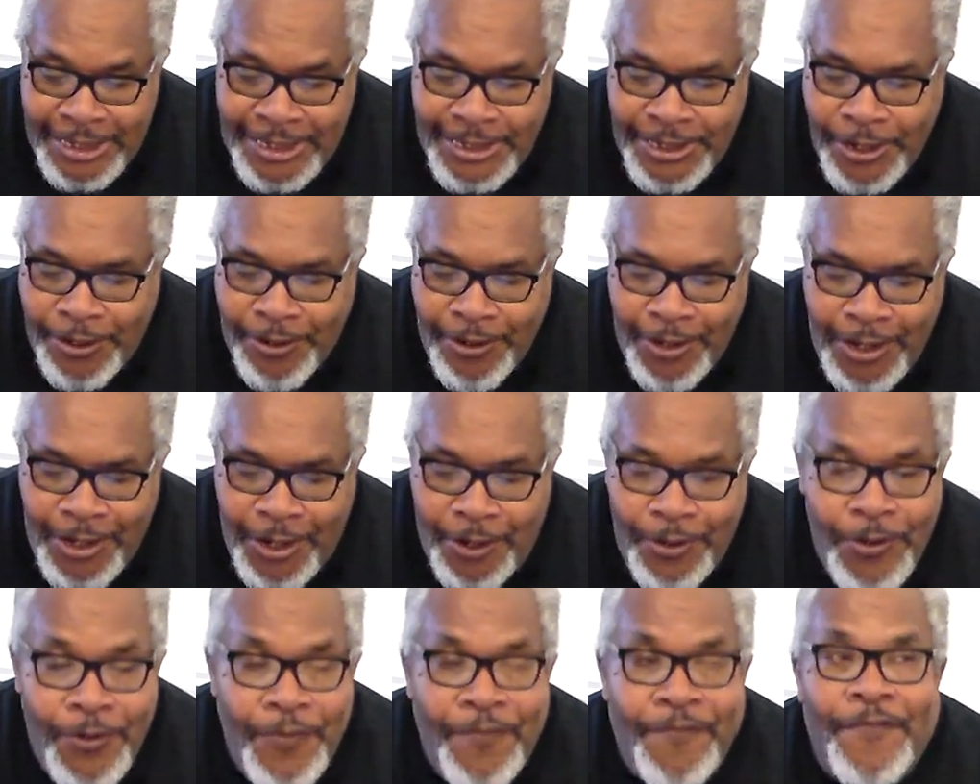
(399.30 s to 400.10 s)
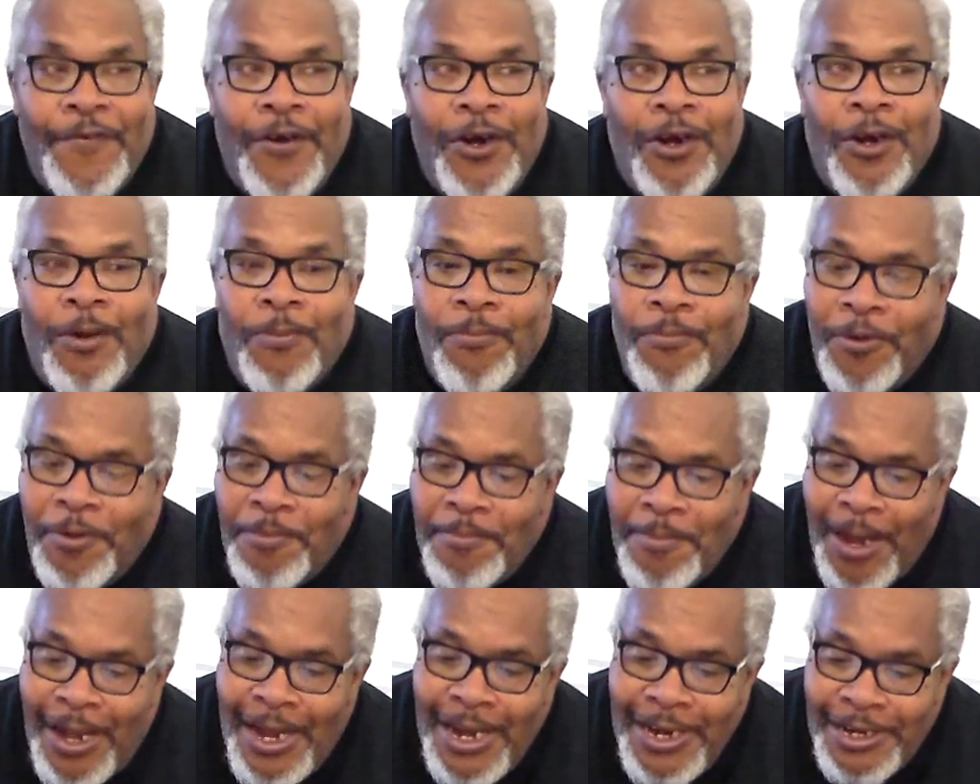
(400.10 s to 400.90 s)
Sarah Goldfarb
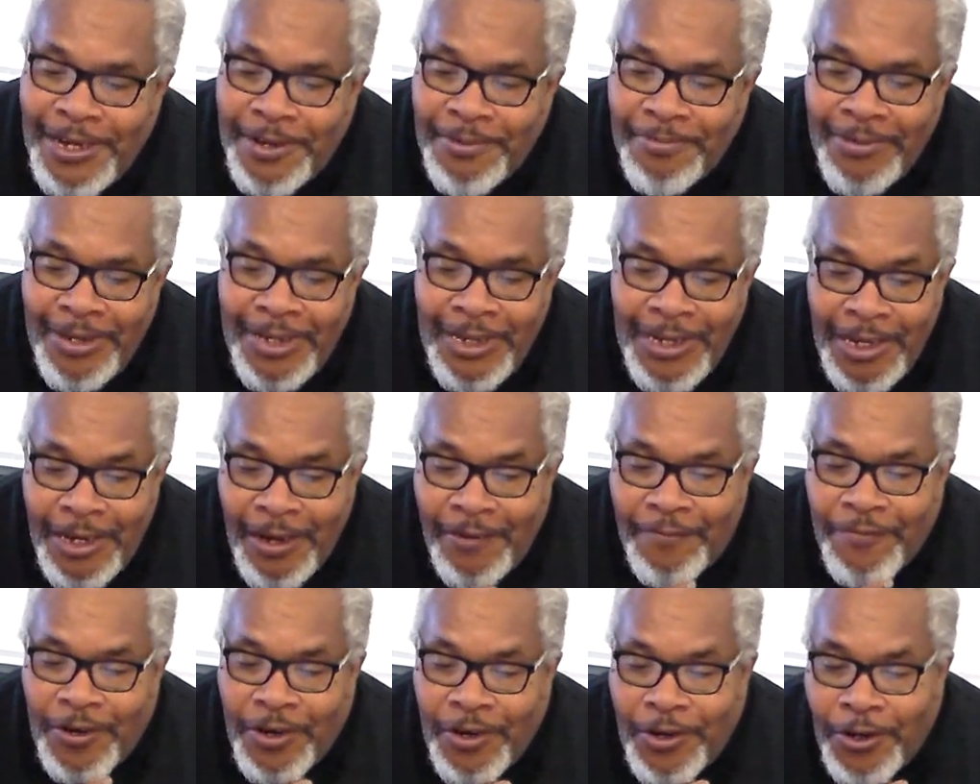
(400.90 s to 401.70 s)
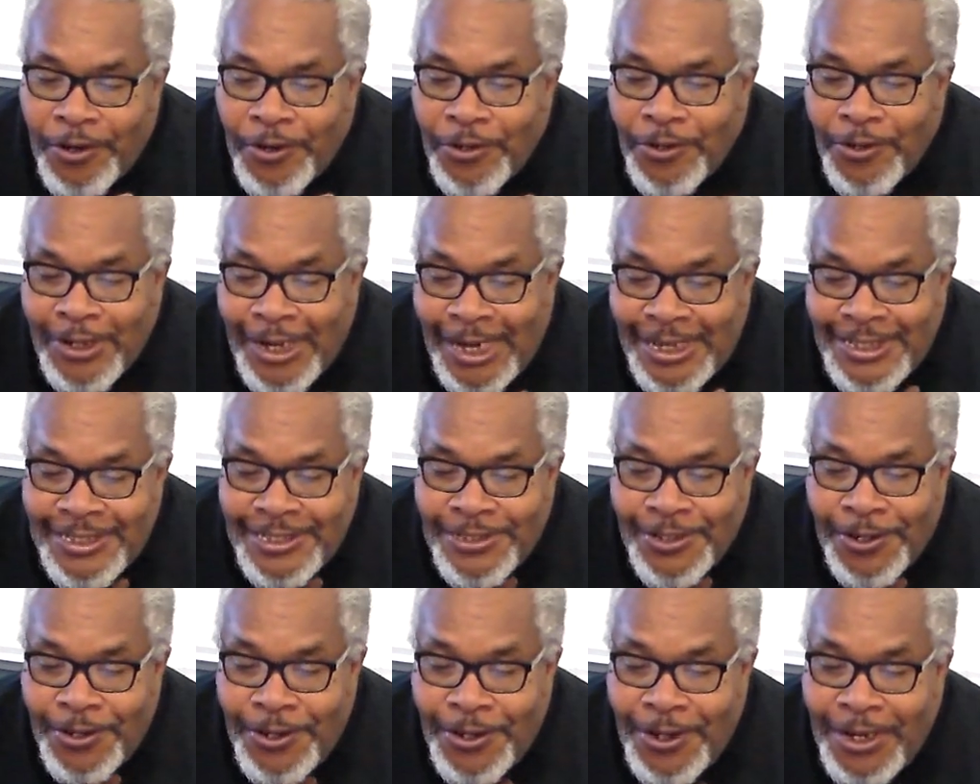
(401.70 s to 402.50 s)
reminded me of a girl I
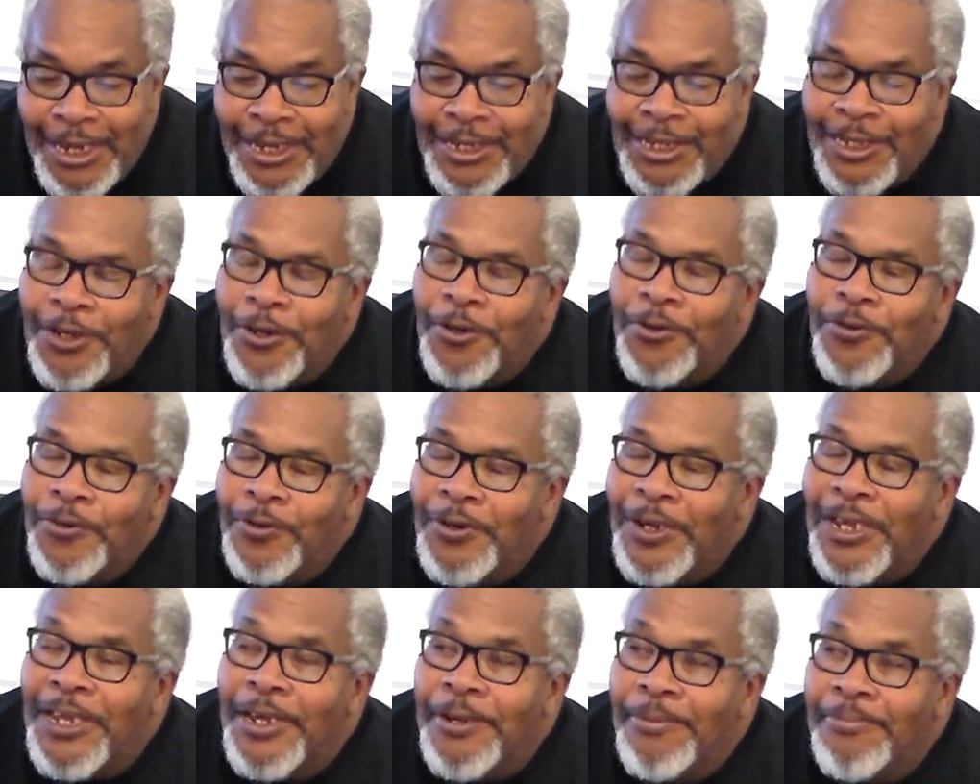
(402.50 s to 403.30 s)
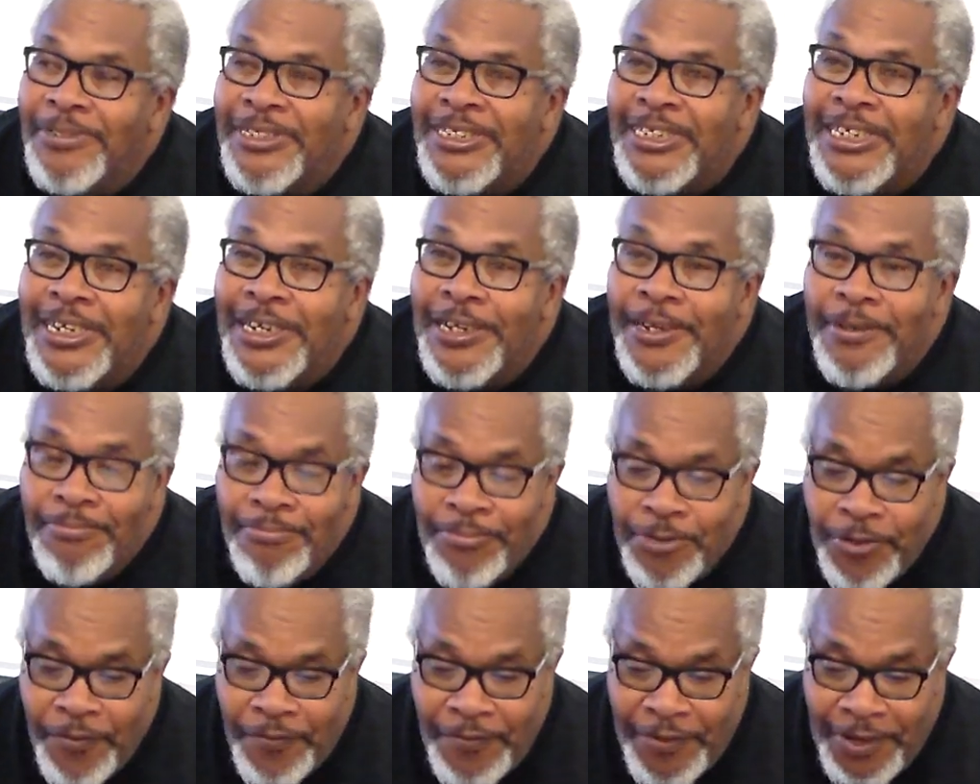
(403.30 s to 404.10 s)
saw in an old
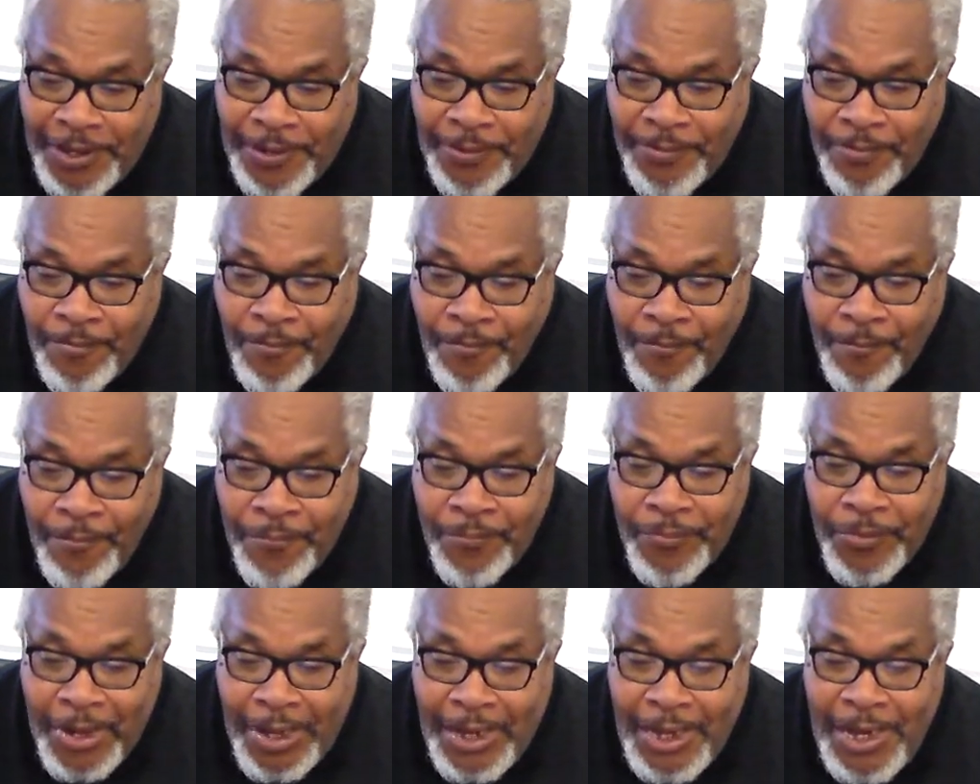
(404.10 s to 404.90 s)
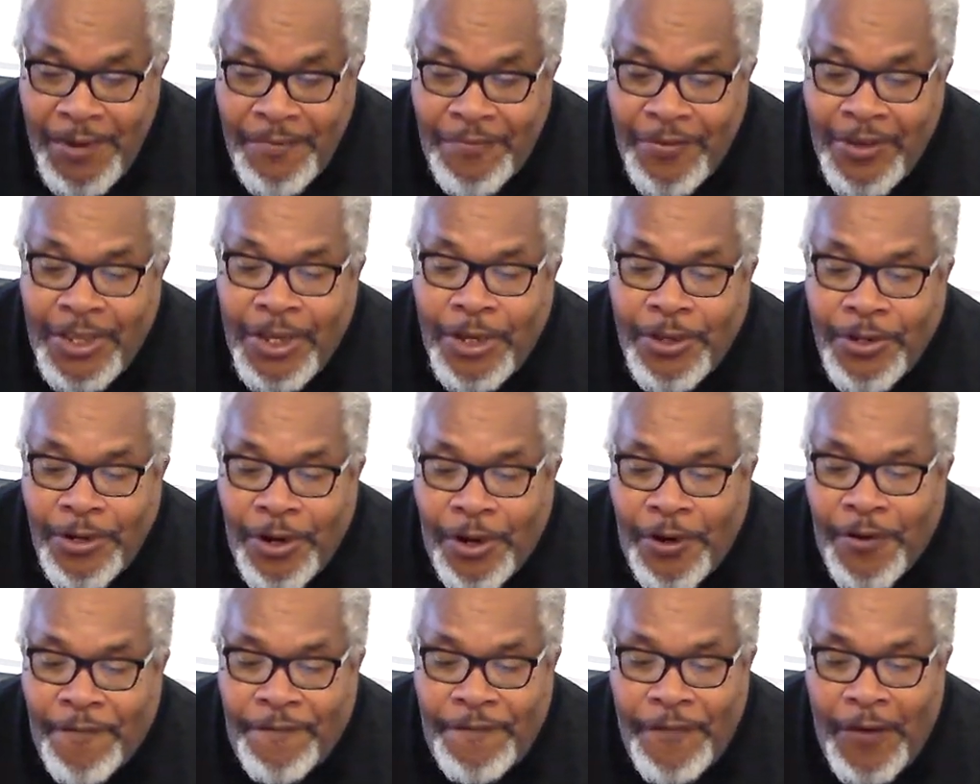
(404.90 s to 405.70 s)
MGM movie, even
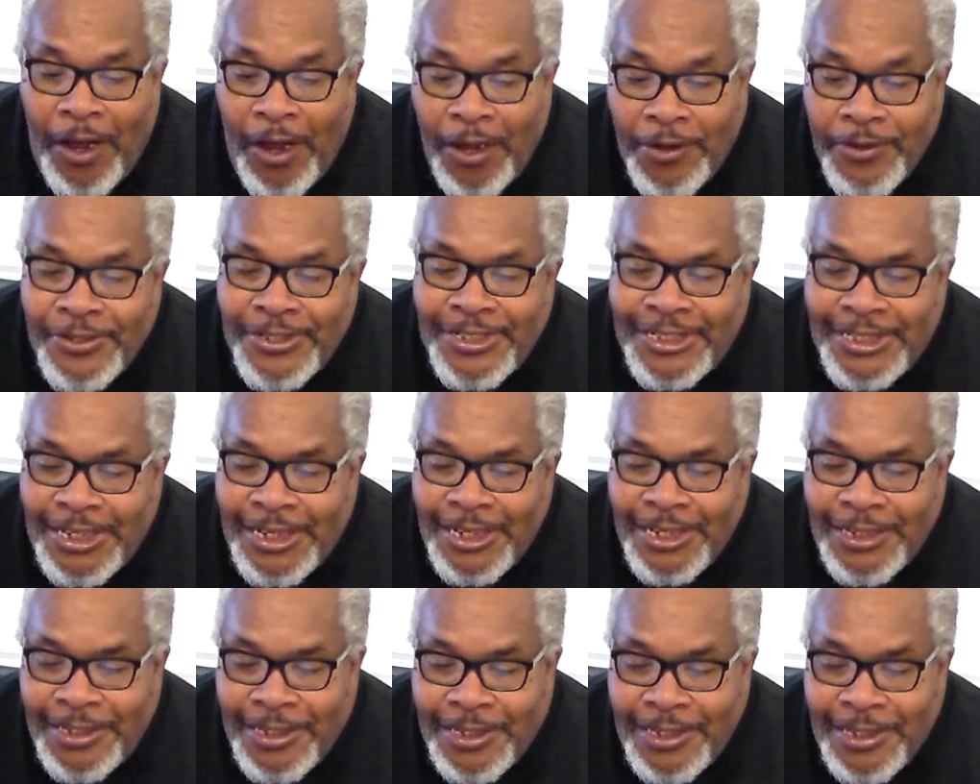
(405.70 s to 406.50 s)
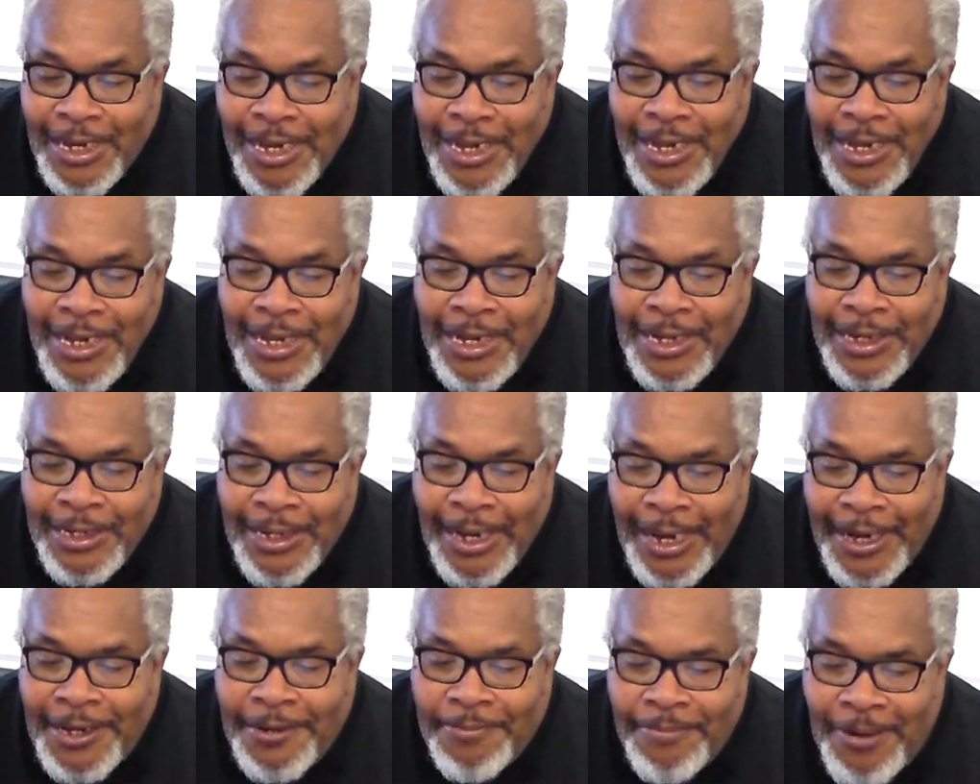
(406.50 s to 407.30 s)
though her father said that,
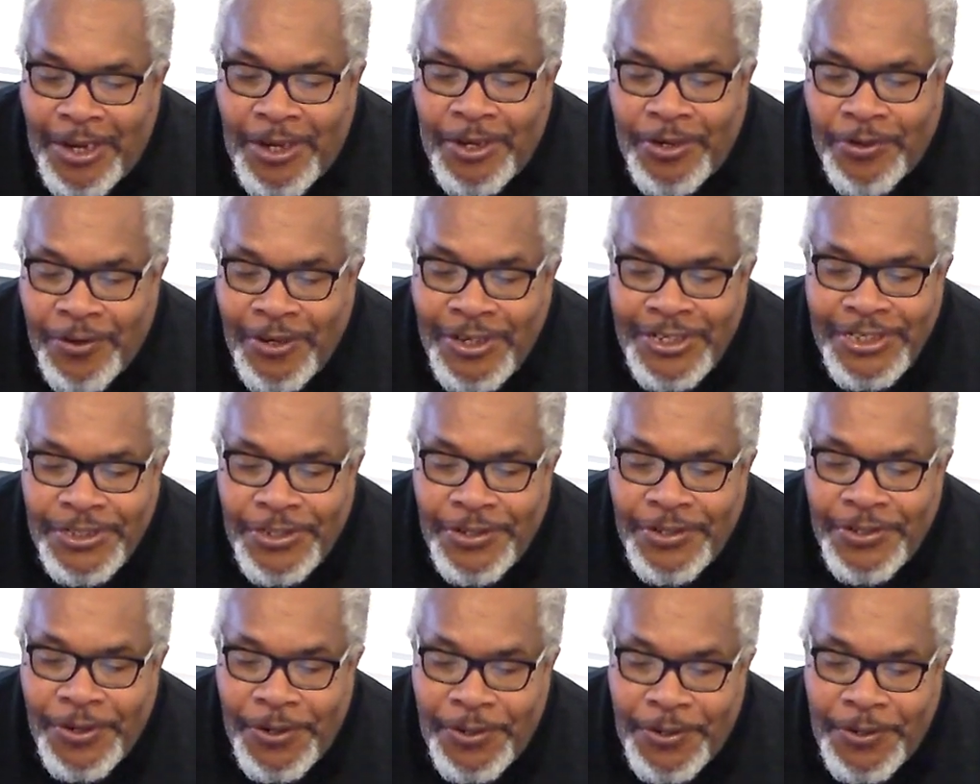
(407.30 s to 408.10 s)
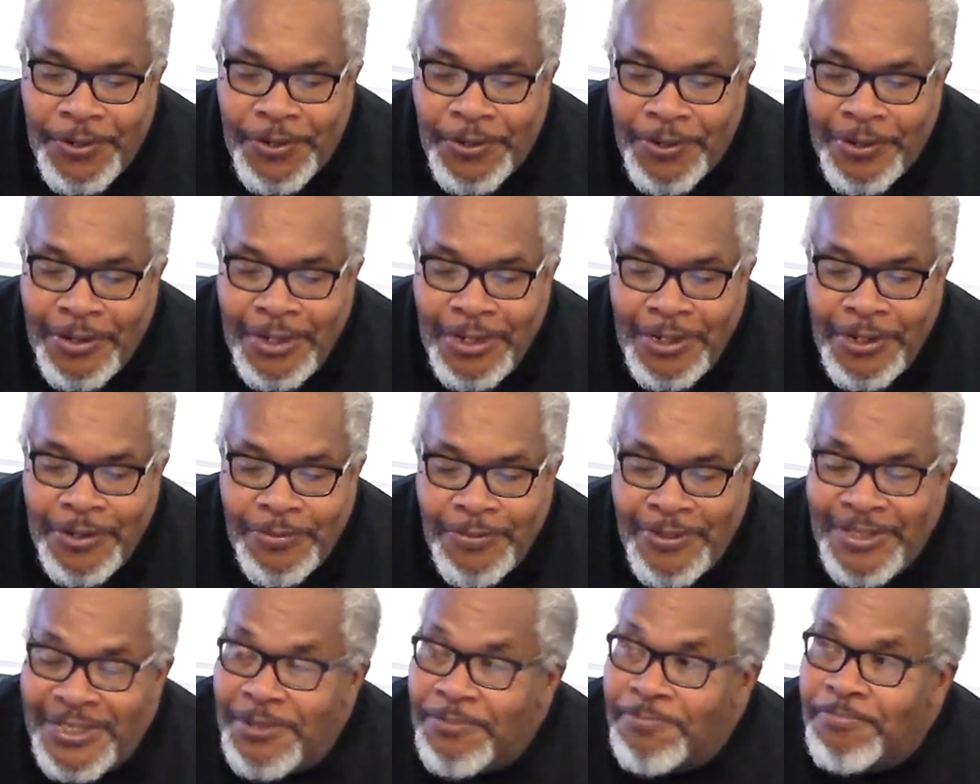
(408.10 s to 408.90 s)
like, my crush on her
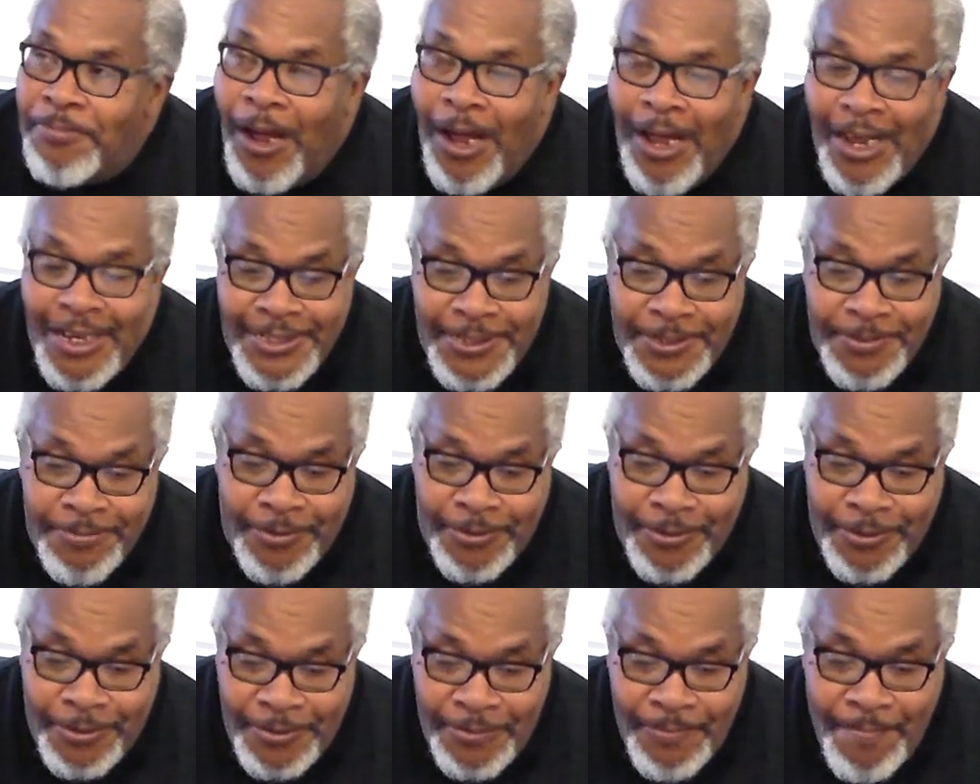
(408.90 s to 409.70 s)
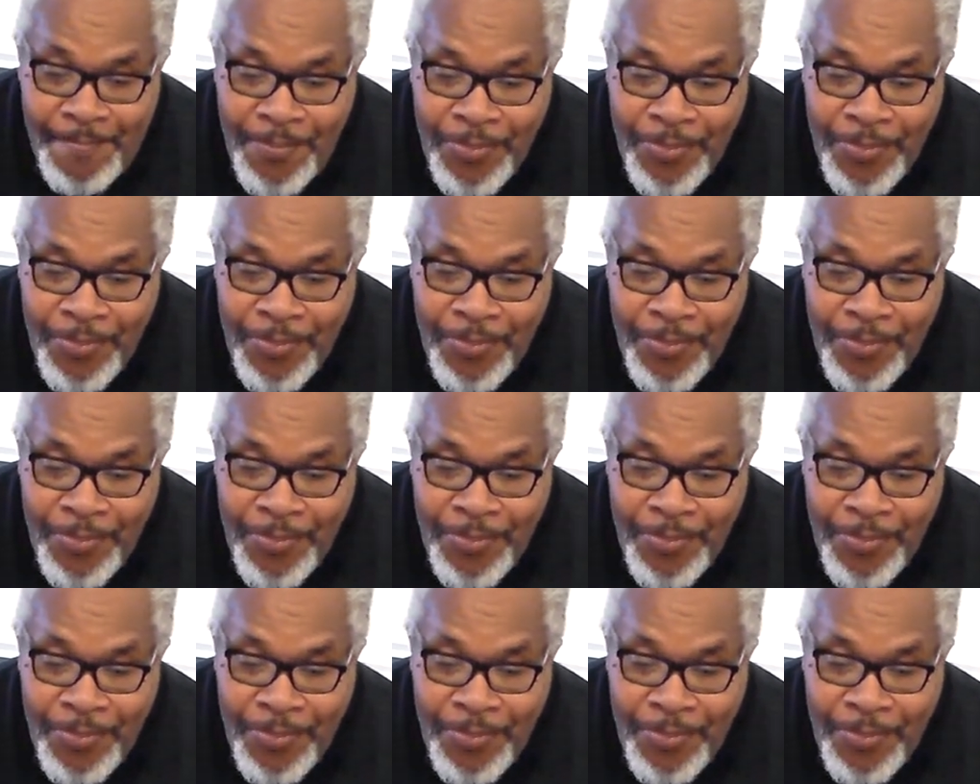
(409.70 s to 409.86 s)
was impossible.